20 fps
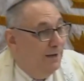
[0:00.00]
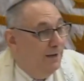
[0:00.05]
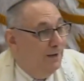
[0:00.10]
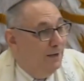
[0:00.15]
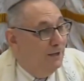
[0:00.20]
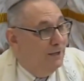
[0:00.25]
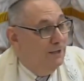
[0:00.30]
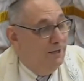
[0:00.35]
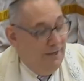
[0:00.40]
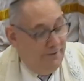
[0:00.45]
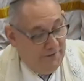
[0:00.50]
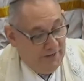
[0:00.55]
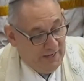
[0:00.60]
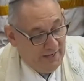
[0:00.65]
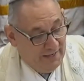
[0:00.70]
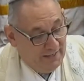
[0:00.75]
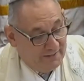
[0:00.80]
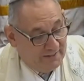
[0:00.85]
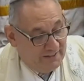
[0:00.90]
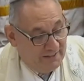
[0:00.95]
Living
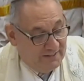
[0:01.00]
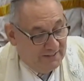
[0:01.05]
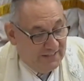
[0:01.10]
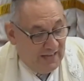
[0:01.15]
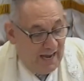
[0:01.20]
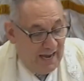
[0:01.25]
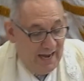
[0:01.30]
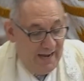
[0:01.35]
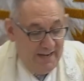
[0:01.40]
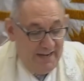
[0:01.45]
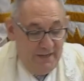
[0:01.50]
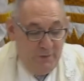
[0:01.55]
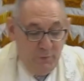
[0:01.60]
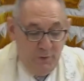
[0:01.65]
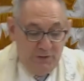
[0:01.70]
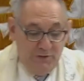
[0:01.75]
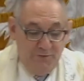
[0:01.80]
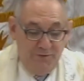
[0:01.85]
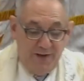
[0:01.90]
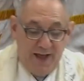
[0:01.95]
in a society in
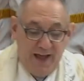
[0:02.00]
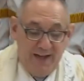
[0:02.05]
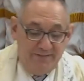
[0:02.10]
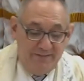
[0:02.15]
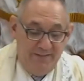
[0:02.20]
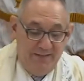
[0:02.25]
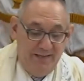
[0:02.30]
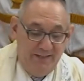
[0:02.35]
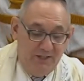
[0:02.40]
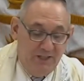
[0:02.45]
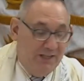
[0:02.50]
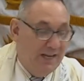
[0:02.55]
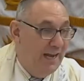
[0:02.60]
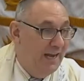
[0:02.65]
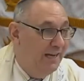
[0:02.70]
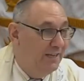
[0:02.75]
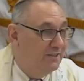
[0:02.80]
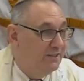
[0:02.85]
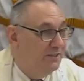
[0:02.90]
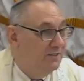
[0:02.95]
which facts and
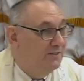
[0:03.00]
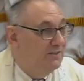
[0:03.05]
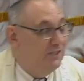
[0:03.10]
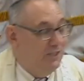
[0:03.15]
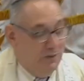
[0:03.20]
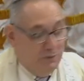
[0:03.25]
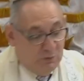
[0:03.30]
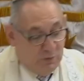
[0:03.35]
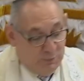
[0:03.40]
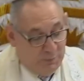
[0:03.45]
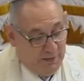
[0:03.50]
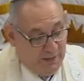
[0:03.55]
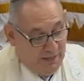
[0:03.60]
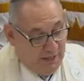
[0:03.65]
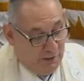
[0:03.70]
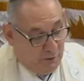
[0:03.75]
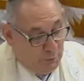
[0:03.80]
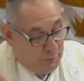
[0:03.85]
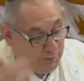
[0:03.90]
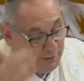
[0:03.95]
education seem to be
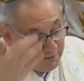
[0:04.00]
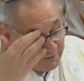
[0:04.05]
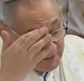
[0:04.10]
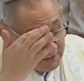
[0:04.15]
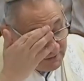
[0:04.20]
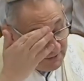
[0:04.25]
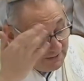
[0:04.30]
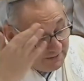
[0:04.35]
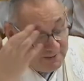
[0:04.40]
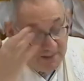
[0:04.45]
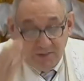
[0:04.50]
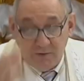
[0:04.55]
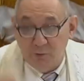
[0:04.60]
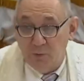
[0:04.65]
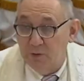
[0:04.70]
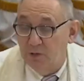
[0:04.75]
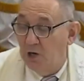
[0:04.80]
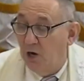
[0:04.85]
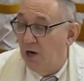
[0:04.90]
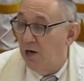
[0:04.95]
increasingly
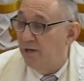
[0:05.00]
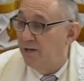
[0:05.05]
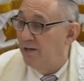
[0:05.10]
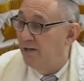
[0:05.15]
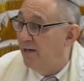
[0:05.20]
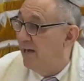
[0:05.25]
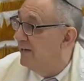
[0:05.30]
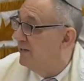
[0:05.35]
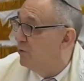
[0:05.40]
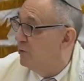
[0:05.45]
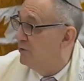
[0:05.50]
disregarded and or